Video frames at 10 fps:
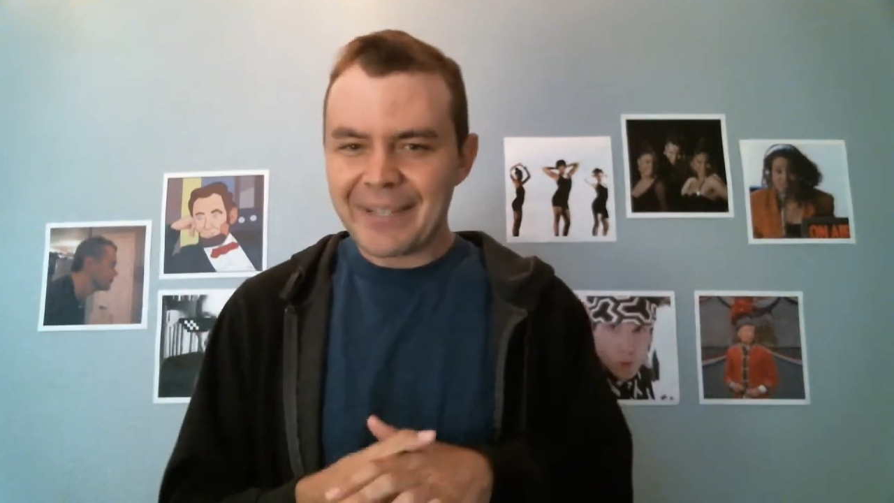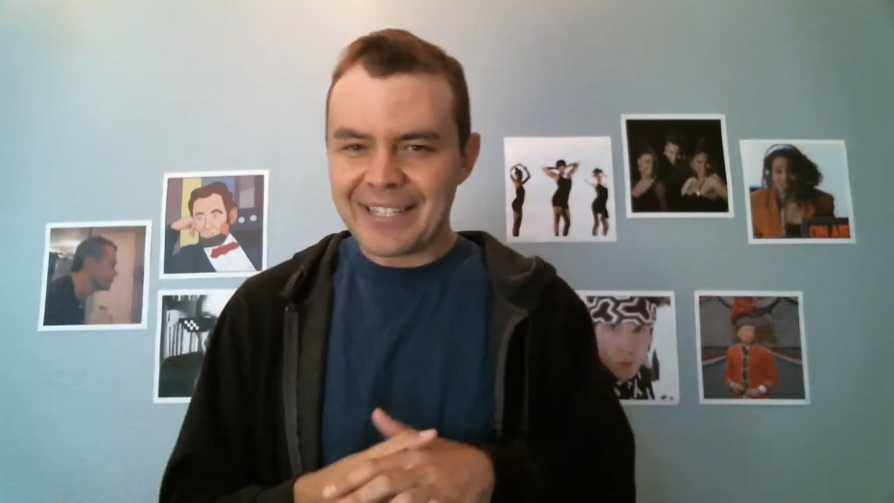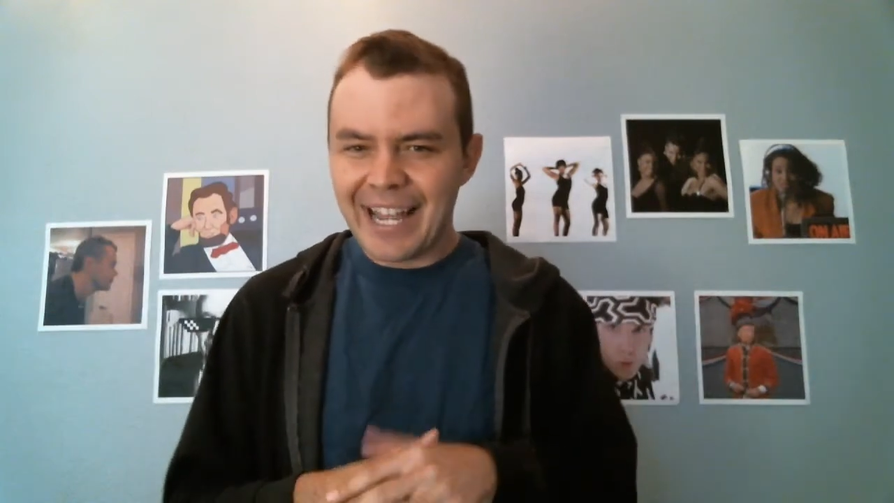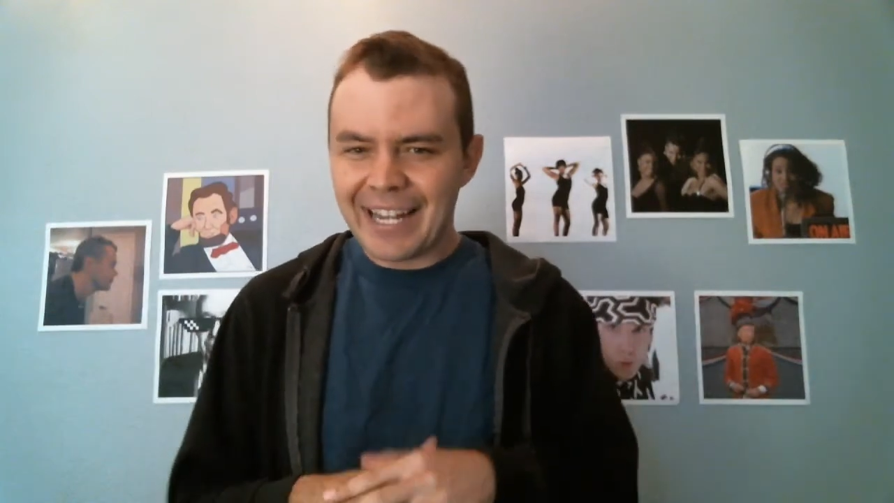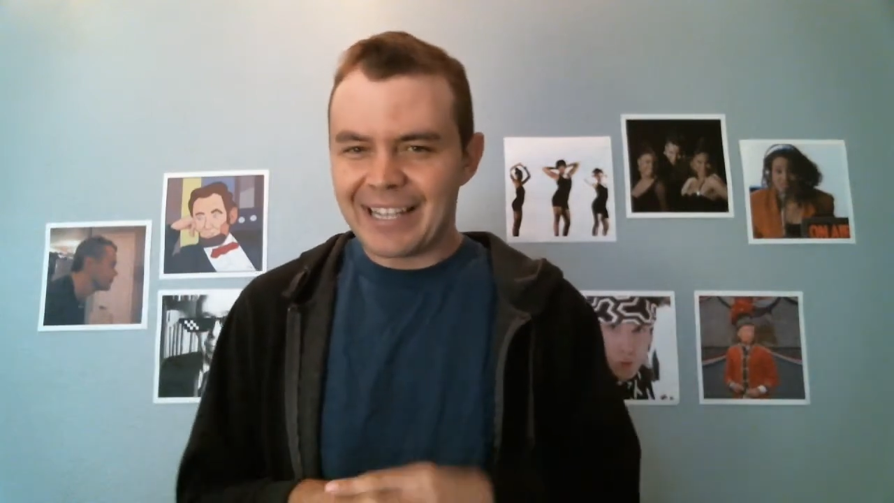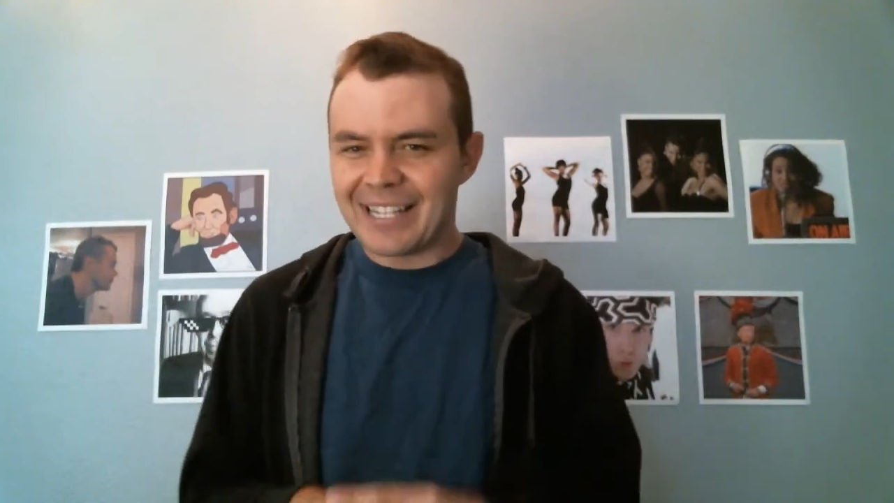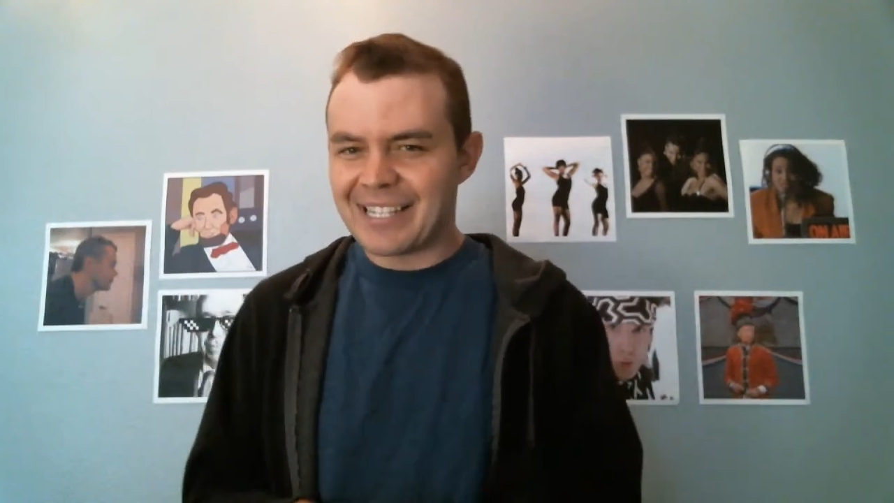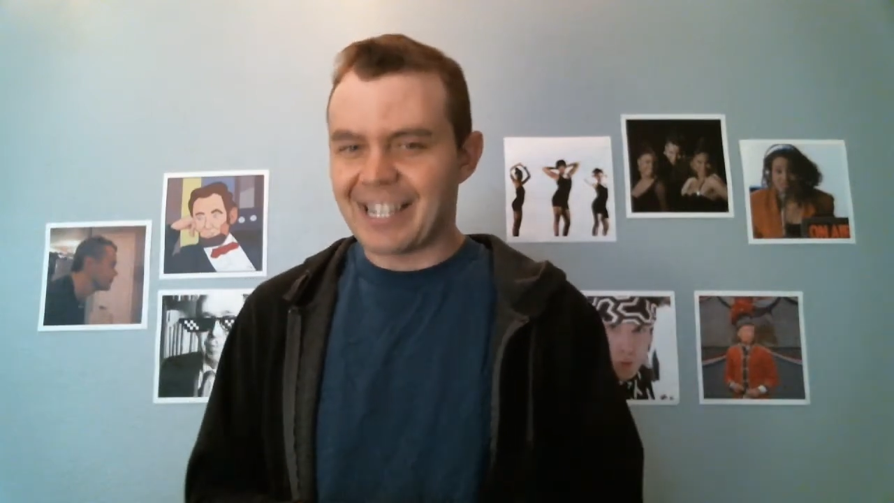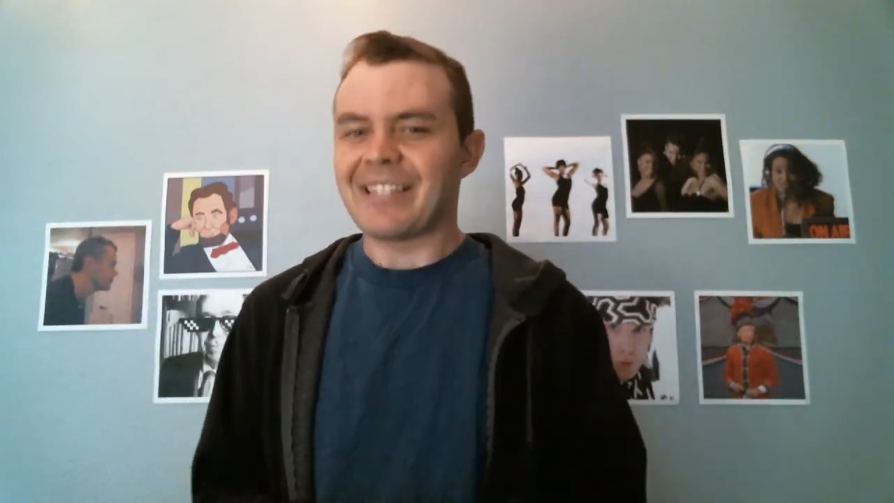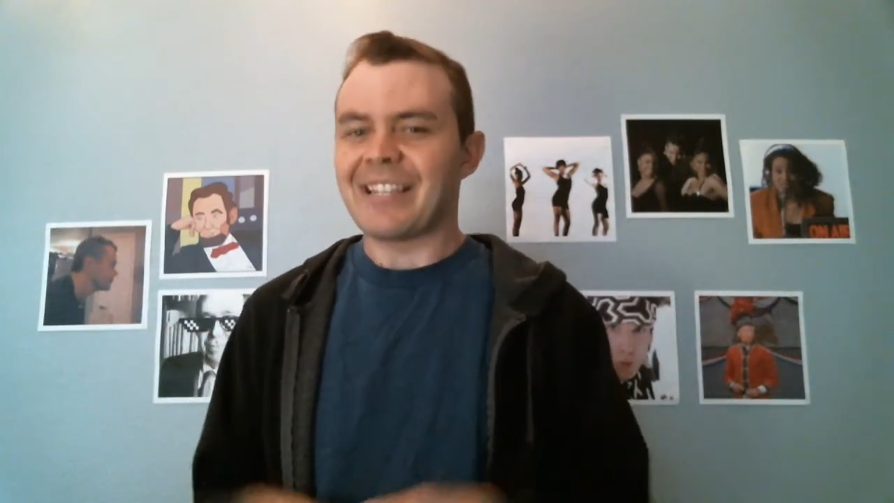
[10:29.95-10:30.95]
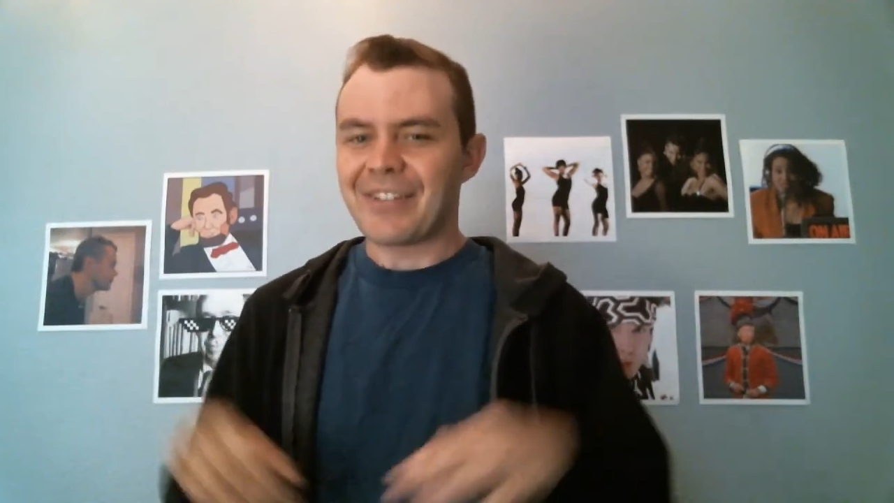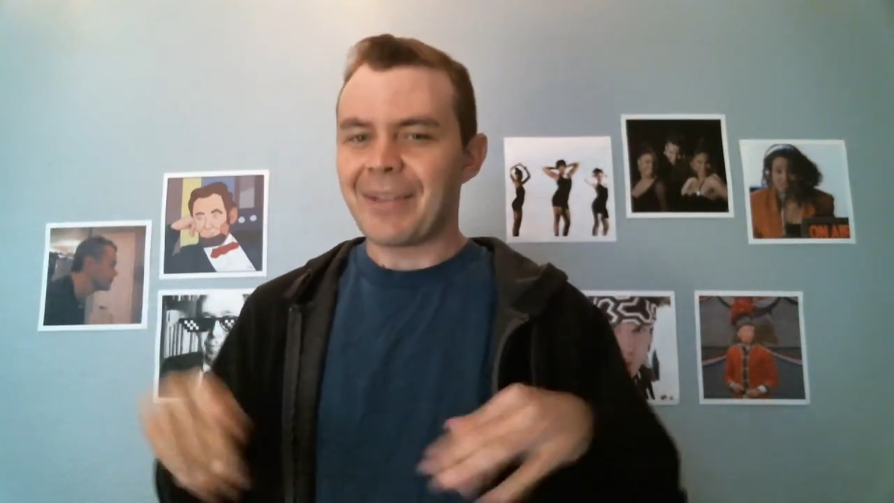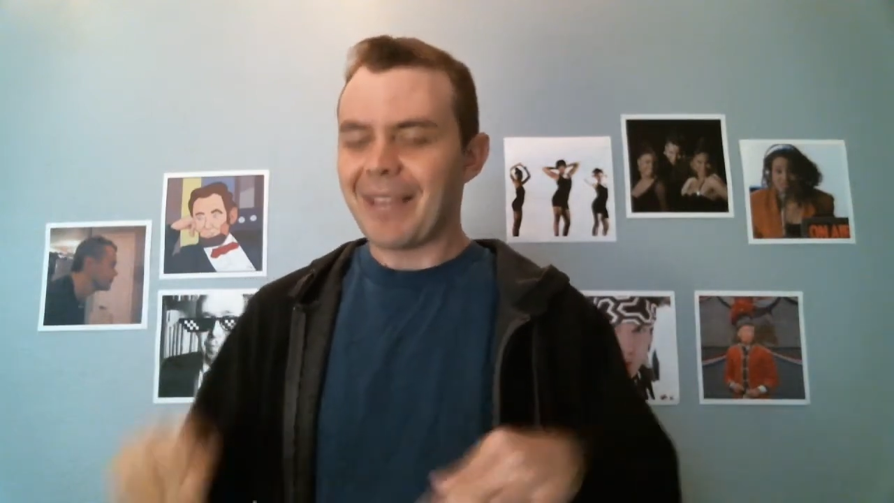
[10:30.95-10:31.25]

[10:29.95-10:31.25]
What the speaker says: be said in the 60s, right?